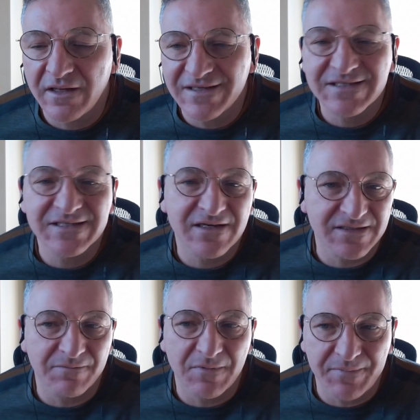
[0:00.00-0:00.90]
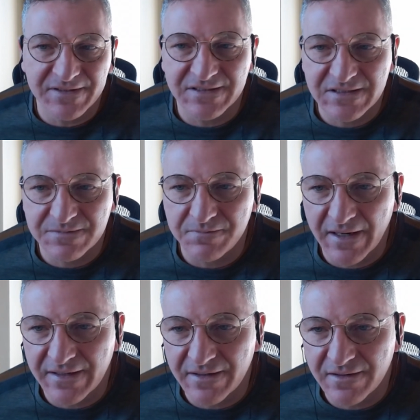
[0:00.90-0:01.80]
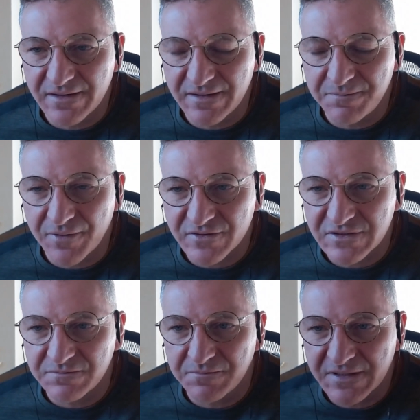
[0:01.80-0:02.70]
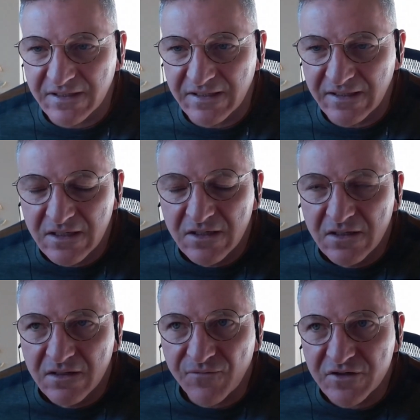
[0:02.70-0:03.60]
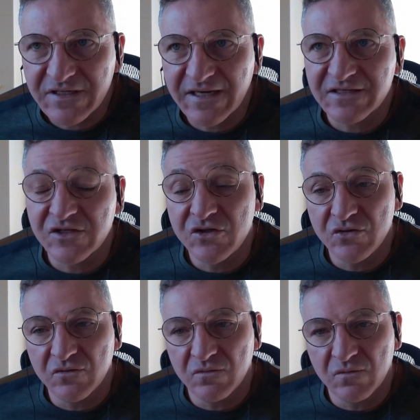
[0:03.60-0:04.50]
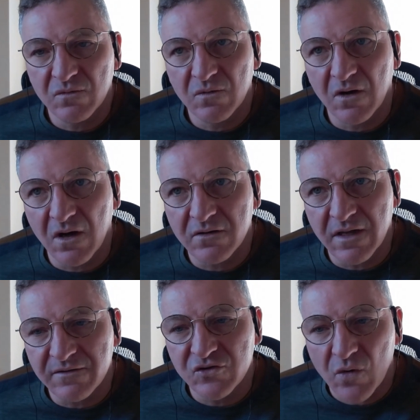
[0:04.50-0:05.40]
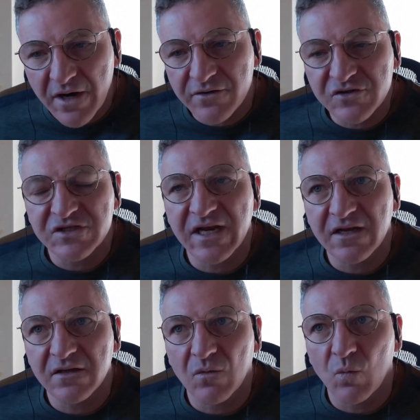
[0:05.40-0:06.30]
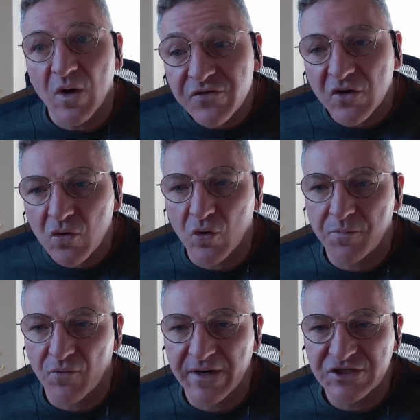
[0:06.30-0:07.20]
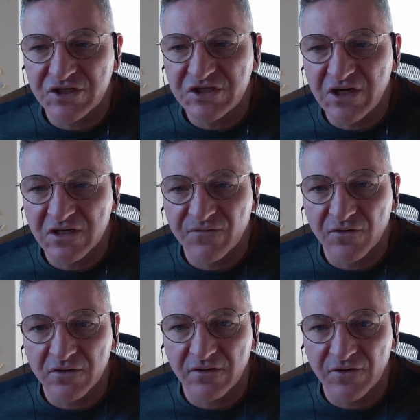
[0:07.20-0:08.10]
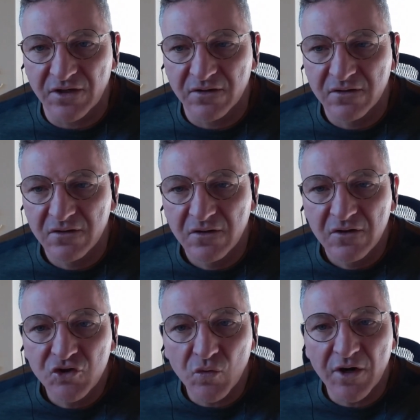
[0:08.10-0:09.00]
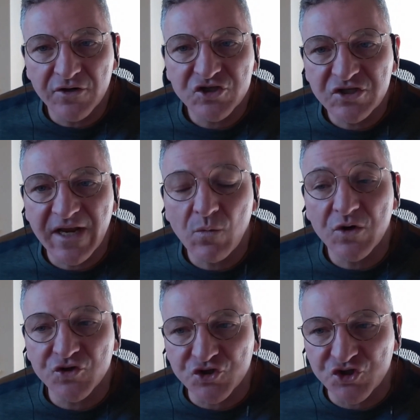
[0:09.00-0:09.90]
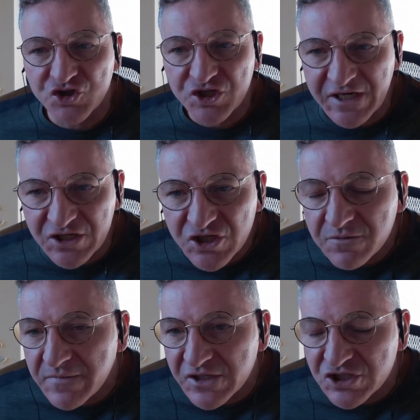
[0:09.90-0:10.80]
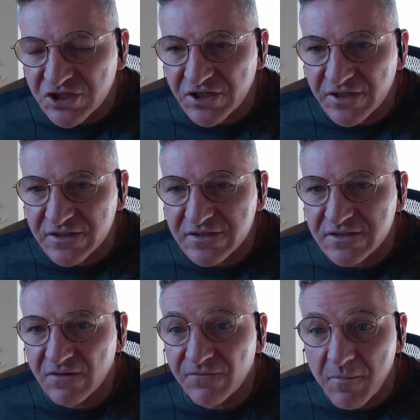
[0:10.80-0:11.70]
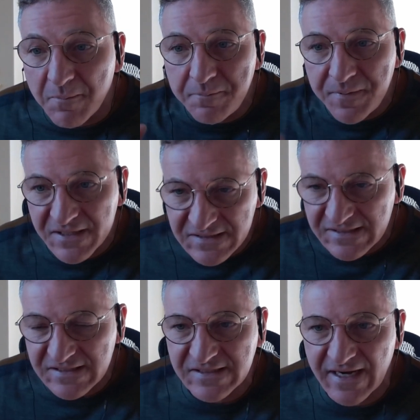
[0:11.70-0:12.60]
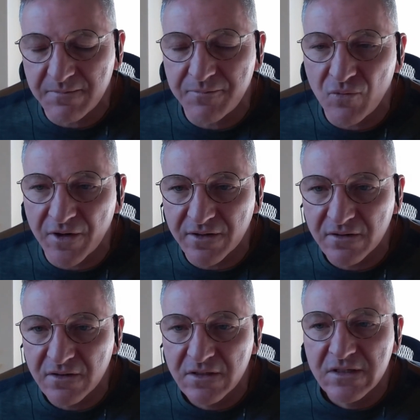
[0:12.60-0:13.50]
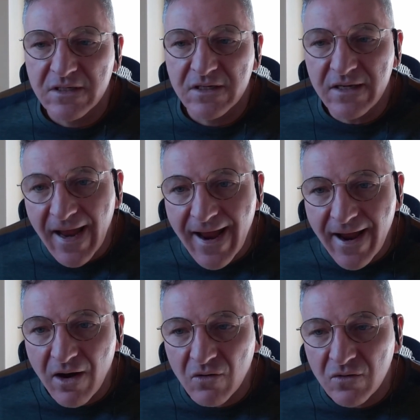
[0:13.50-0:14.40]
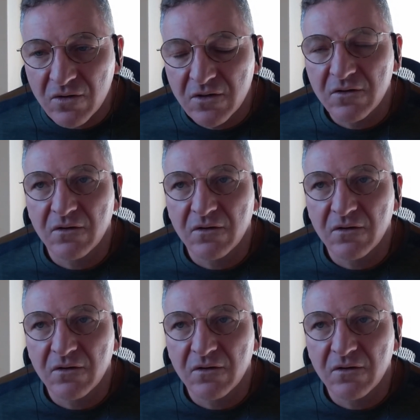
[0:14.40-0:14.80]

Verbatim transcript: and this is because I'm a business minded person, but the the first thing is to do let do I understand what the corporation does for a living? Yes. Do I understand what your strategic mission is mm-hmm. from a mm-hmm. business standpoint? Yes. Now,